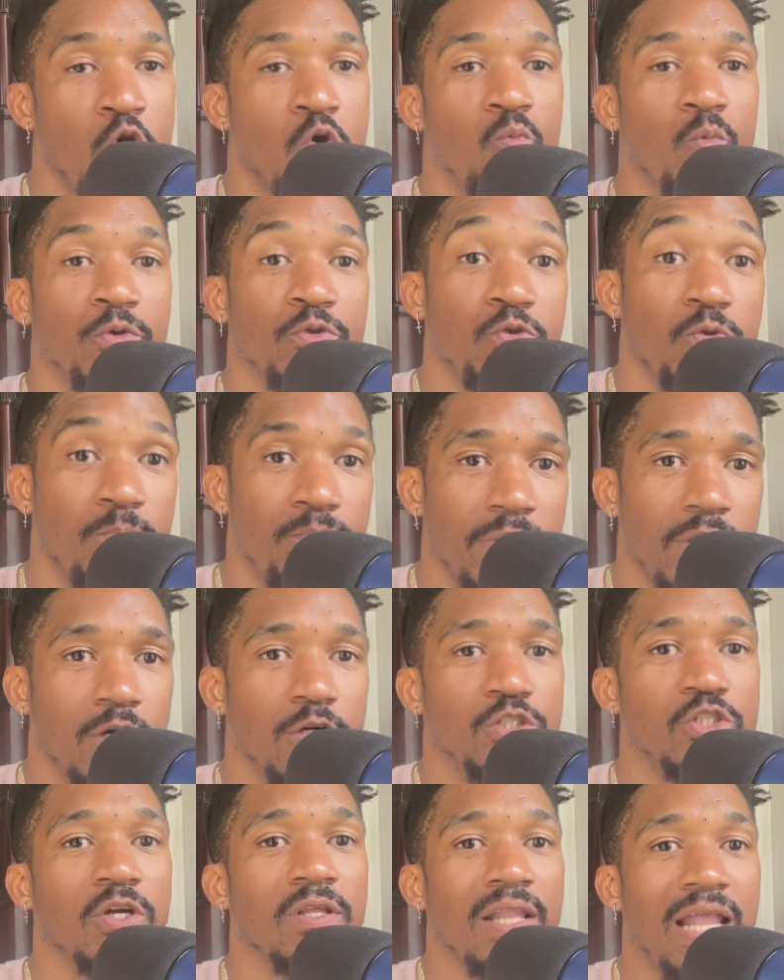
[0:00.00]
When you
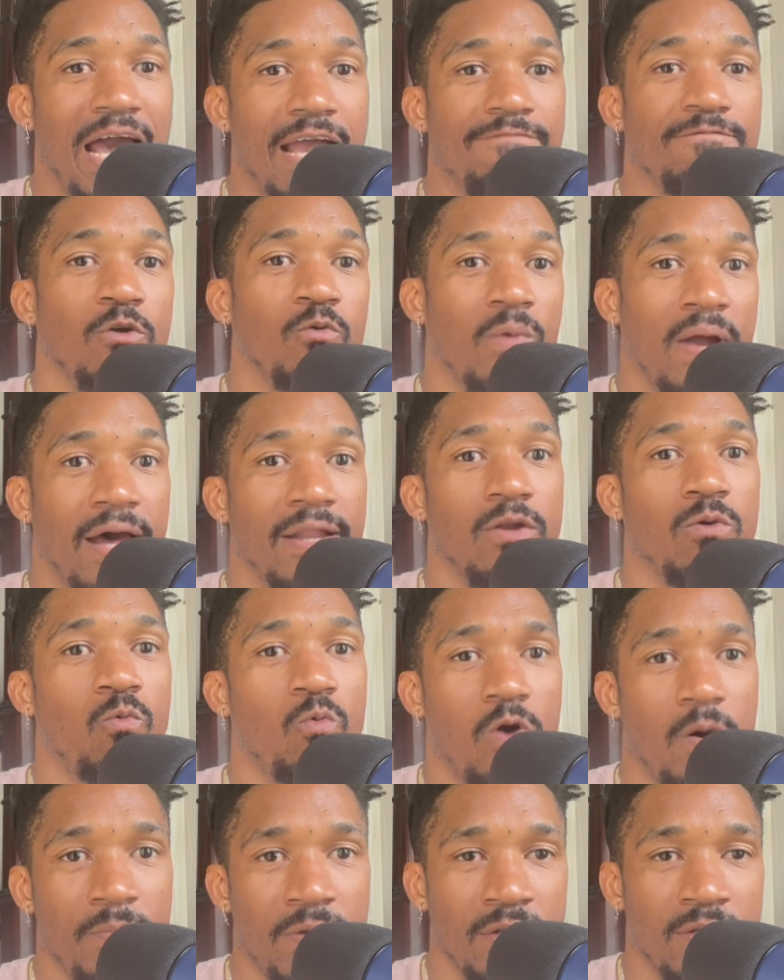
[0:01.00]
build your life around a
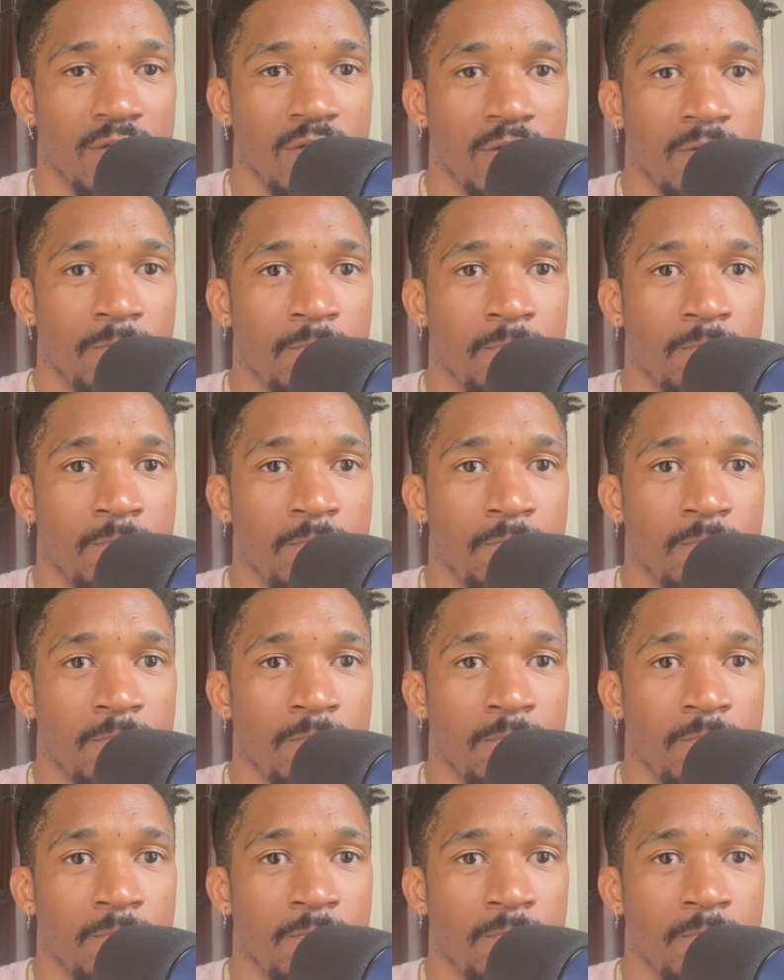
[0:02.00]
woman,